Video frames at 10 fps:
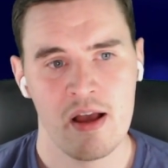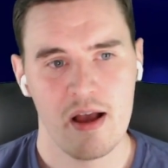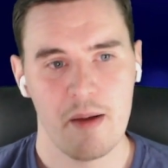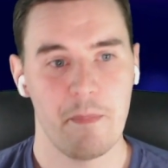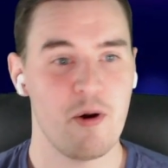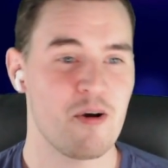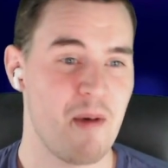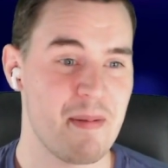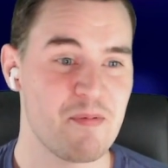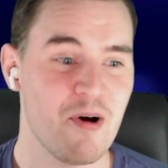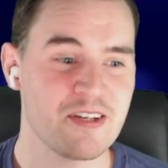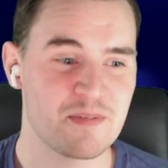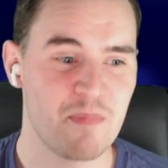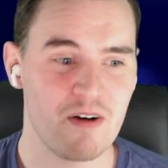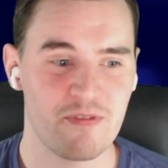But, I mean, what a
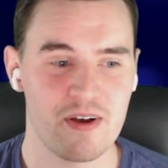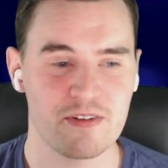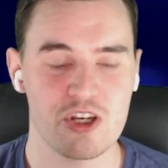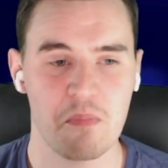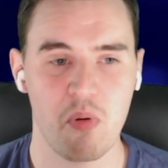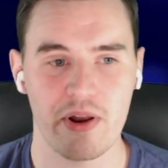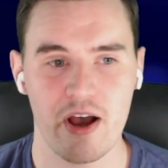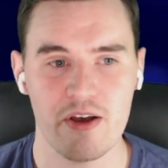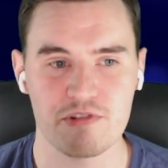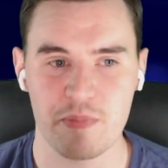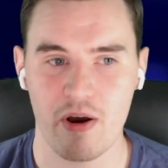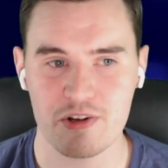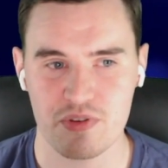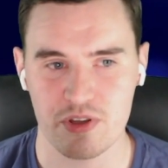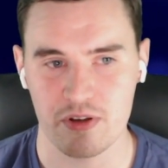spot for 2.0, to be
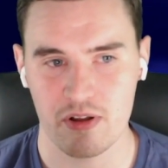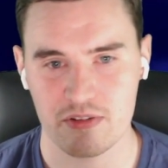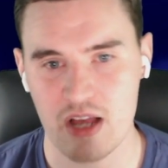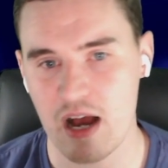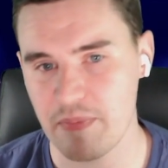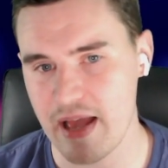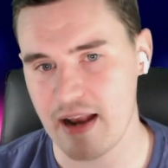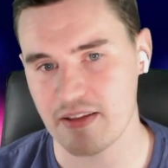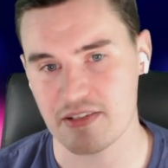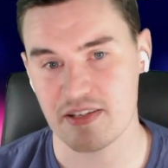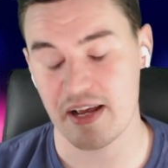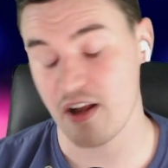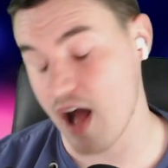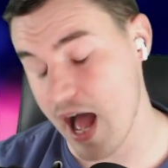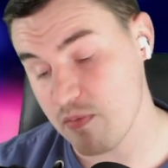honest with you. Look, Darby Allin and Sting,
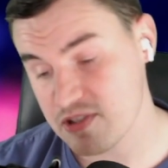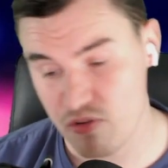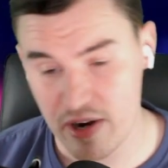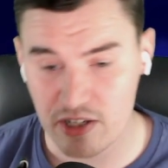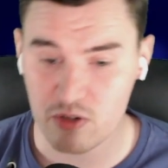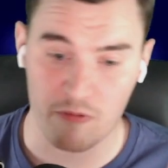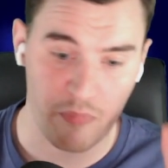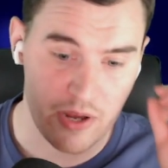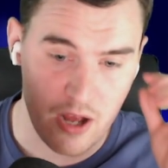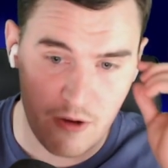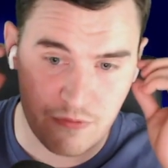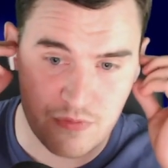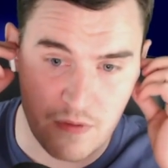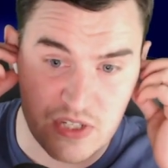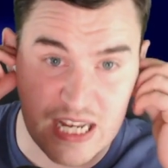look, I was critical of
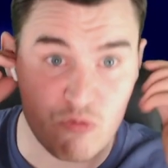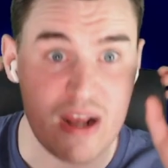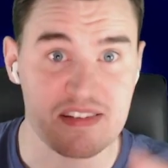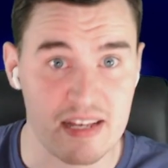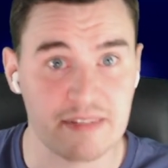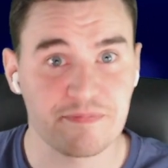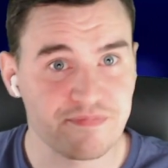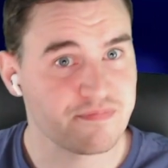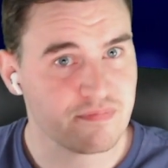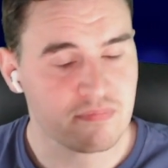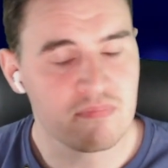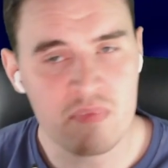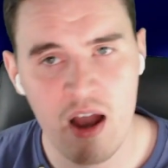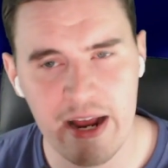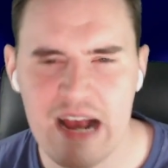Sting wrestling.
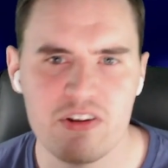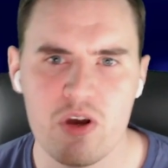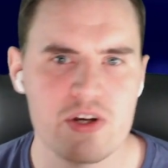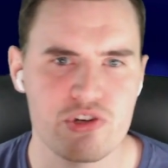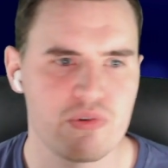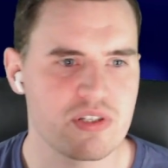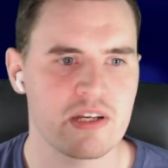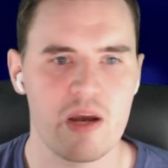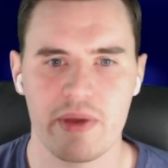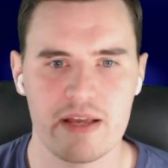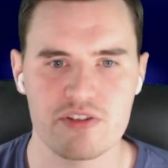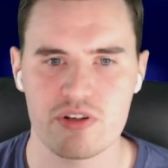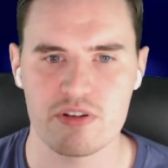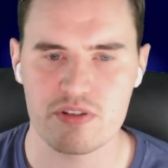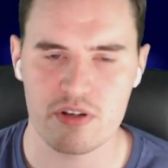I had no issue with Sting coming
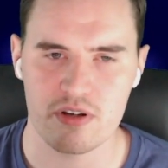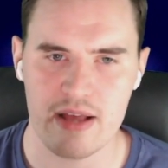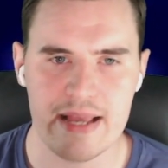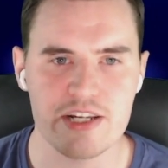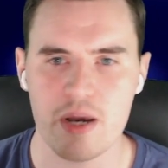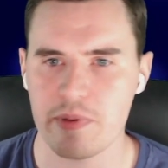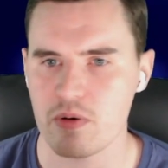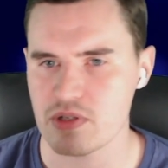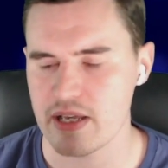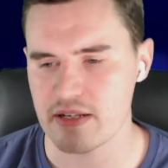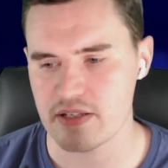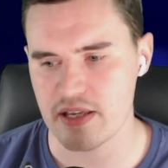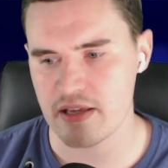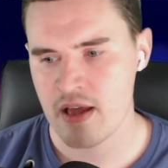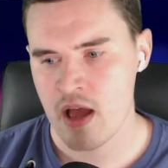into to AEW or
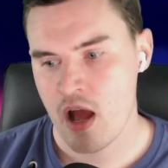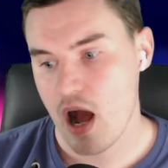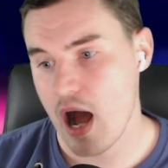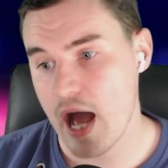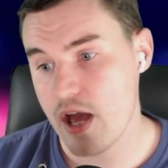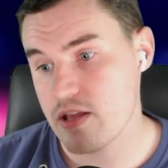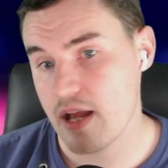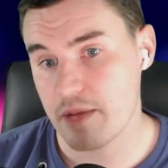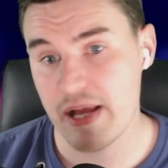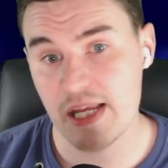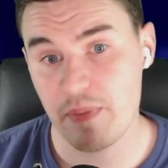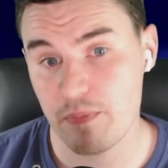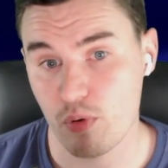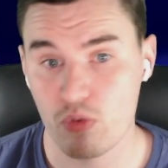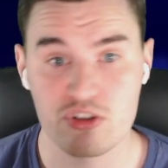TNT. I, like many
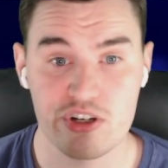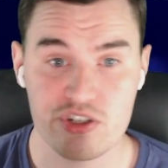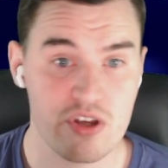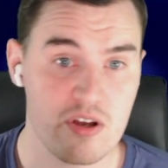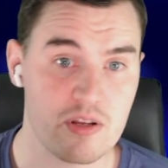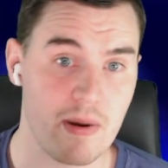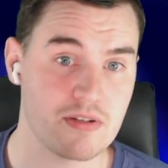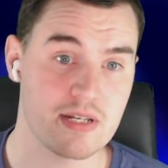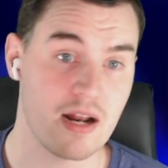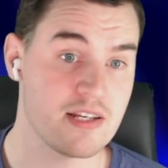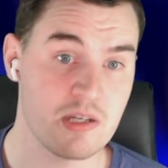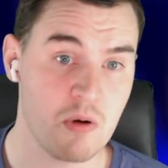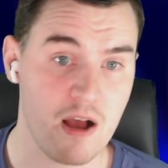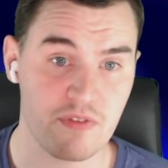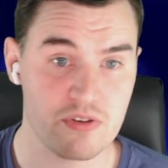people, was concerned about Sting. I still
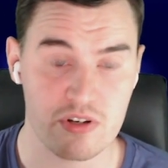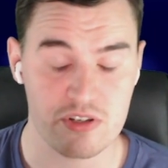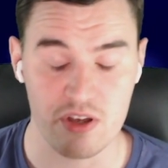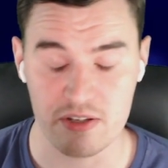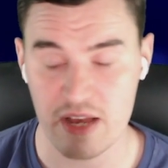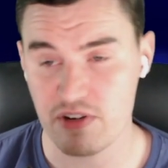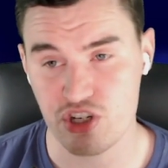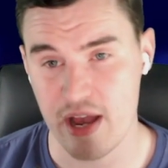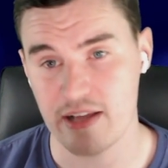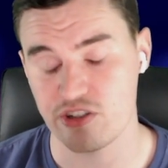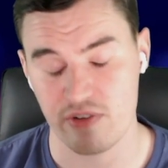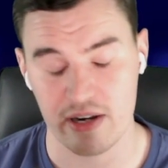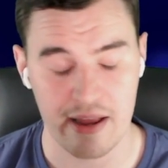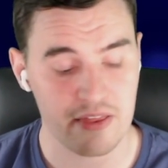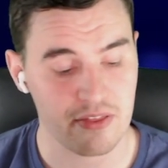have those concerns. They haven't changed
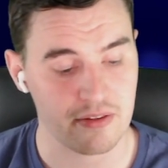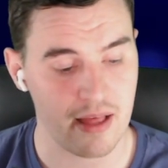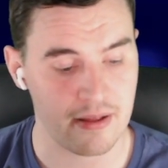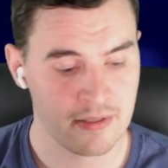really anything that,